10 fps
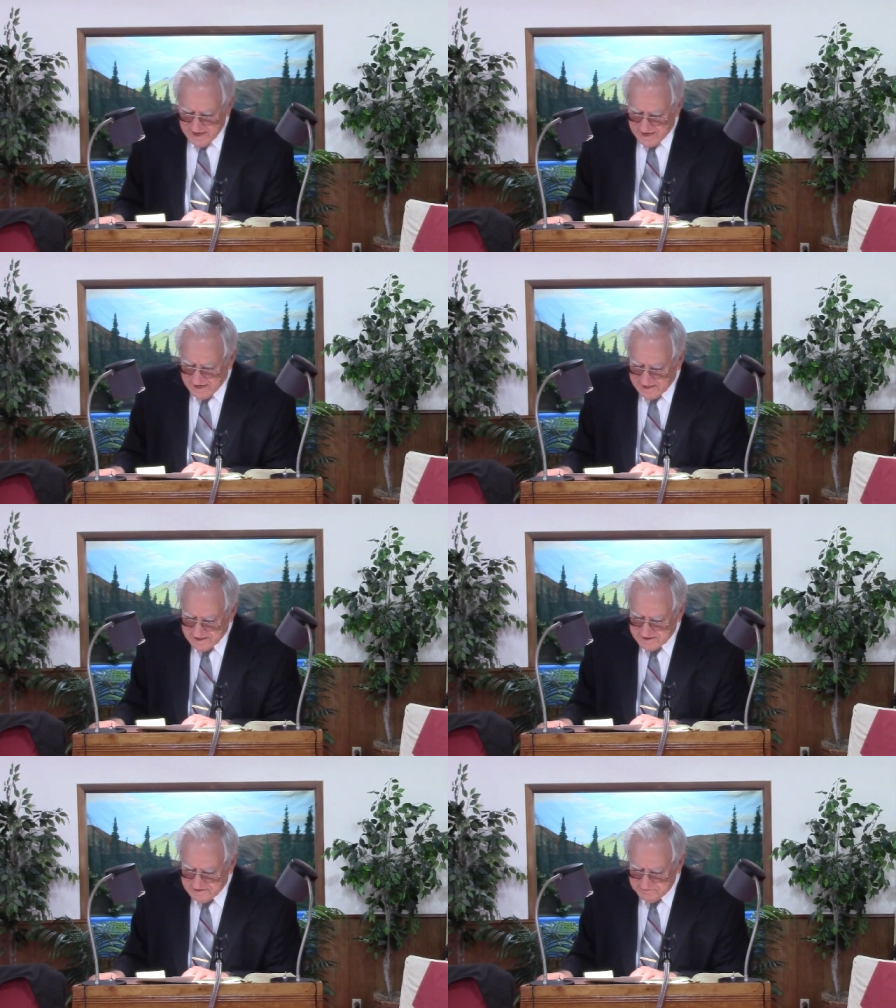
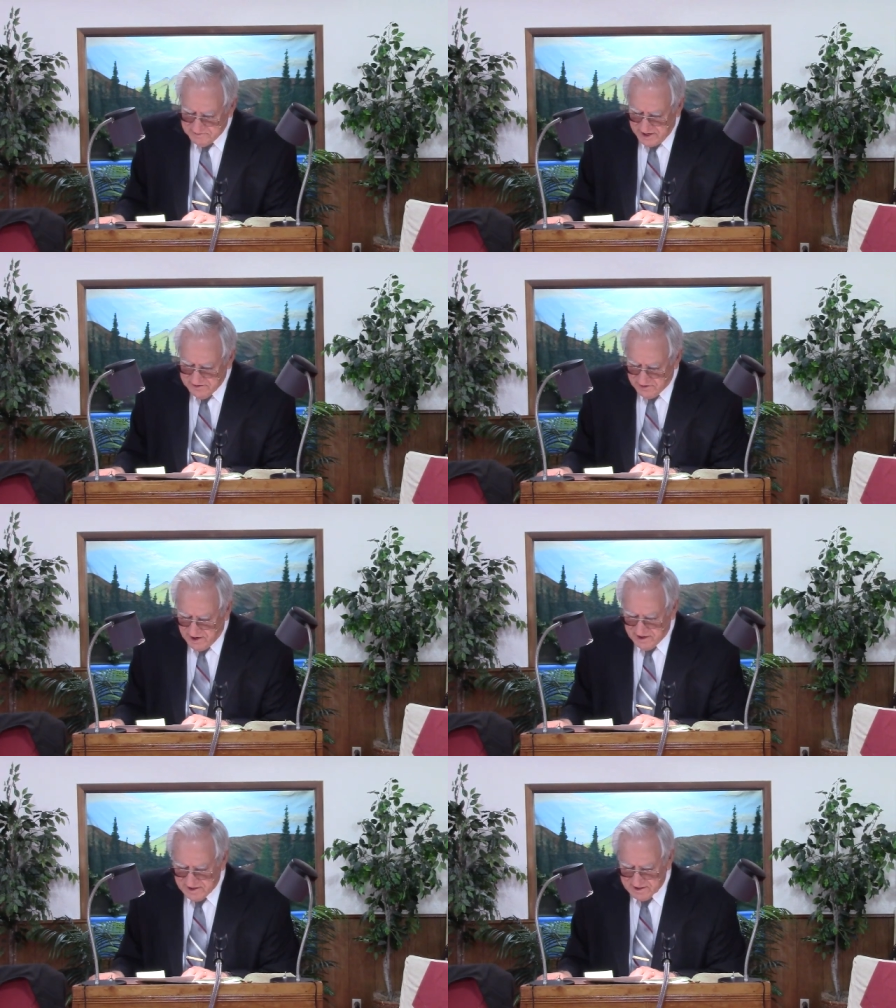Um,
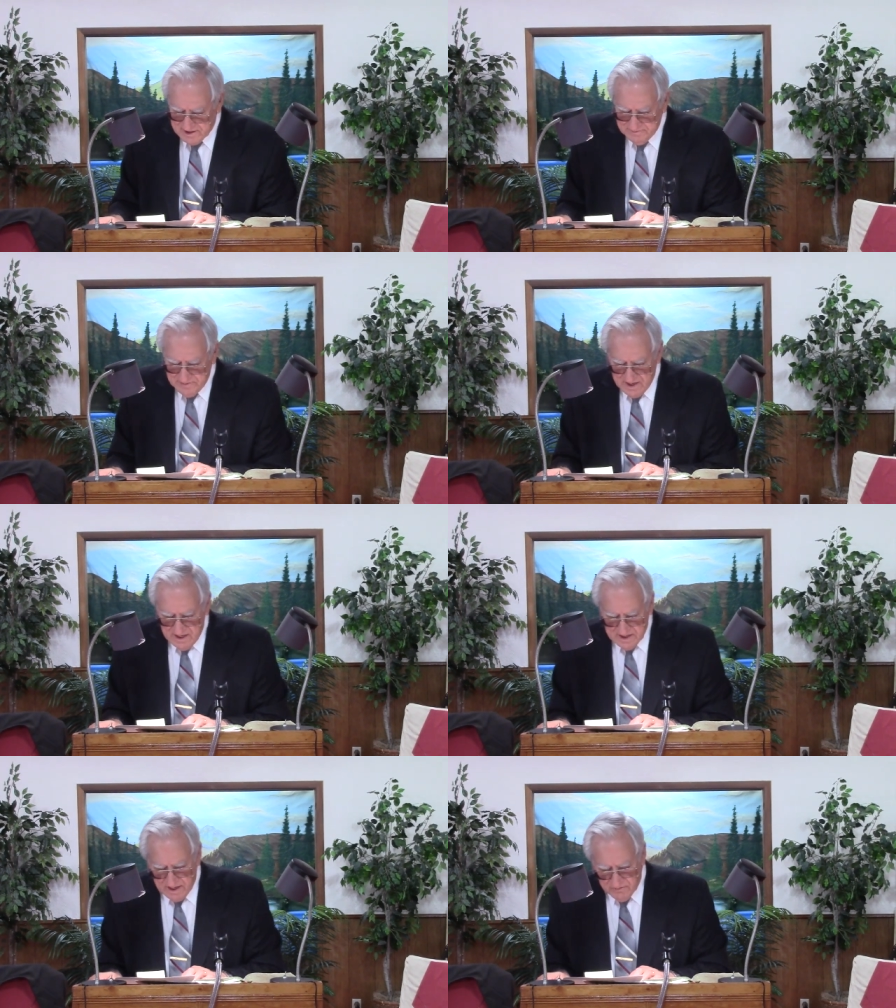patriotic.
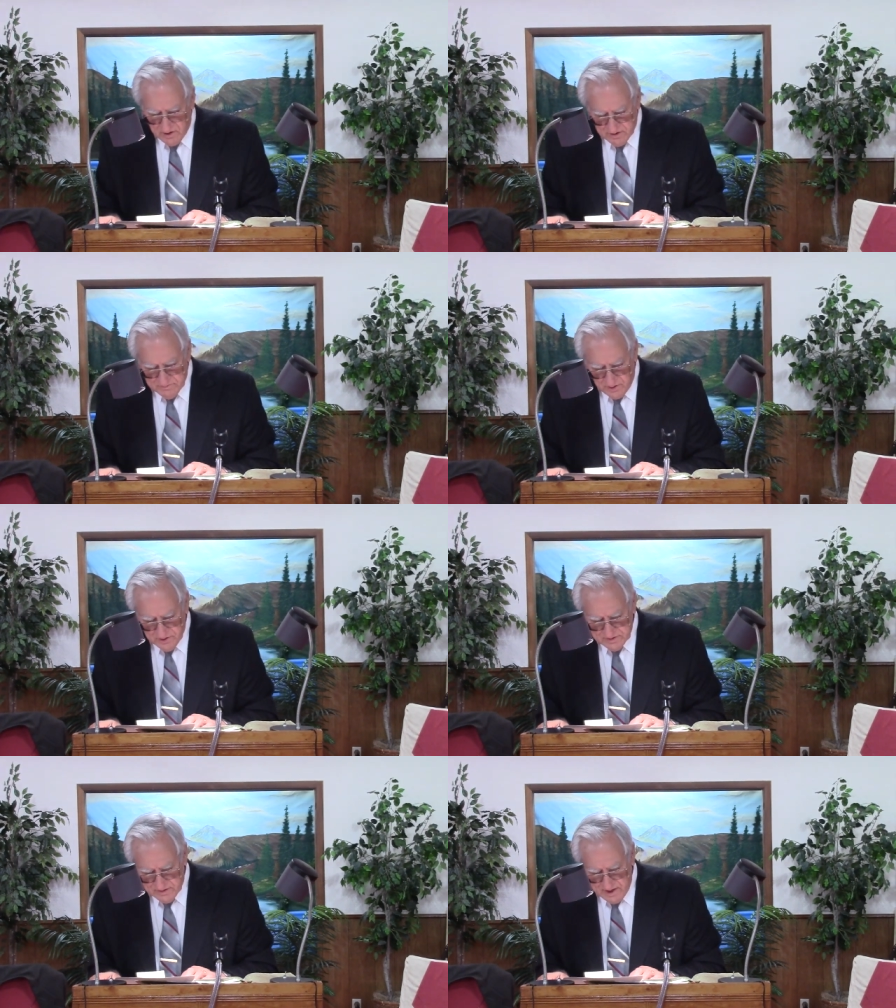They wrote
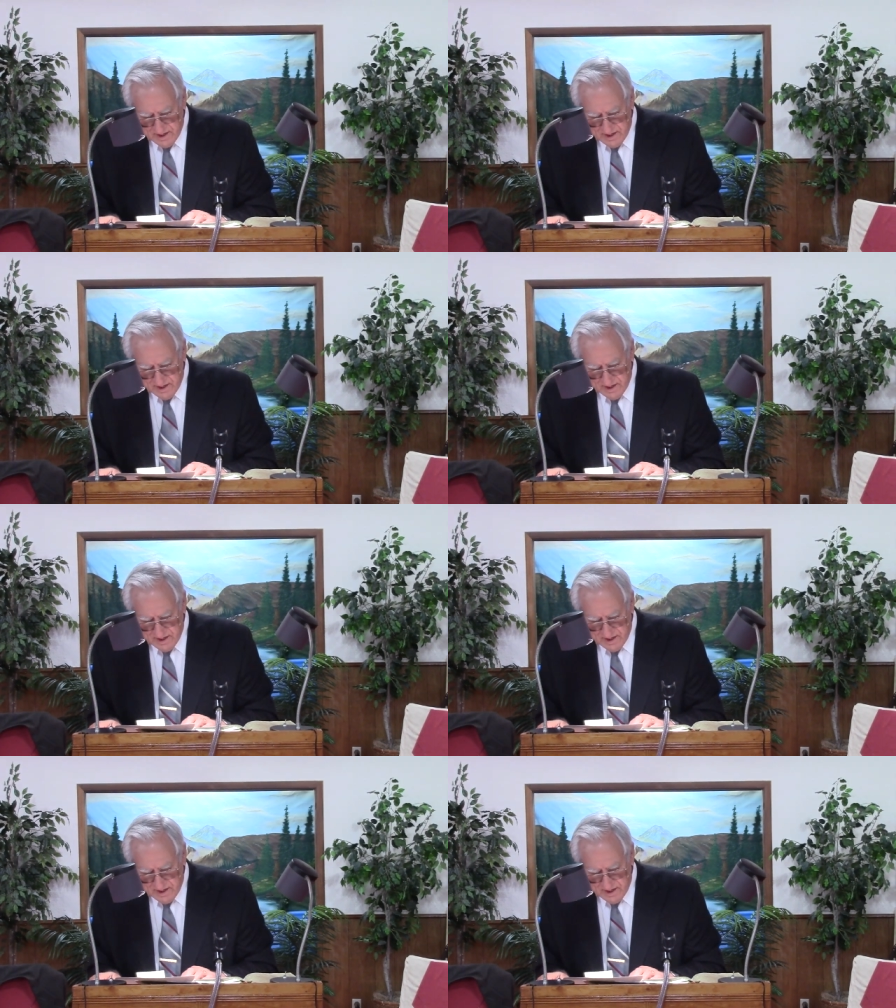poetry